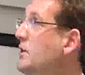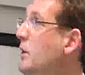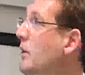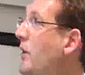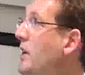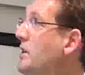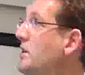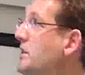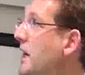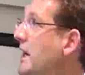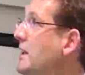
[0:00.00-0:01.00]
So if I
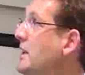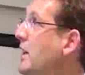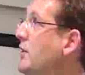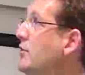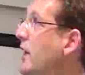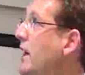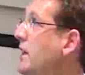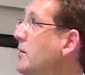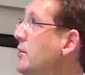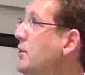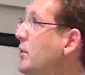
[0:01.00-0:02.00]
just take those
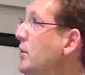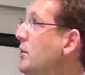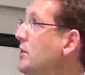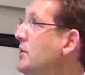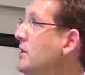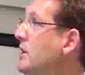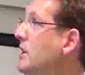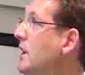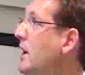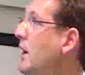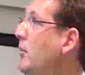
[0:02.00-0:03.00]
random draws,
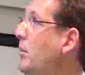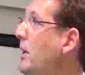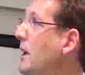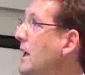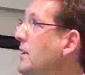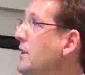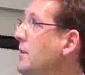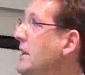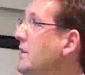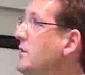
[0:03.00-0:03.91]
plug them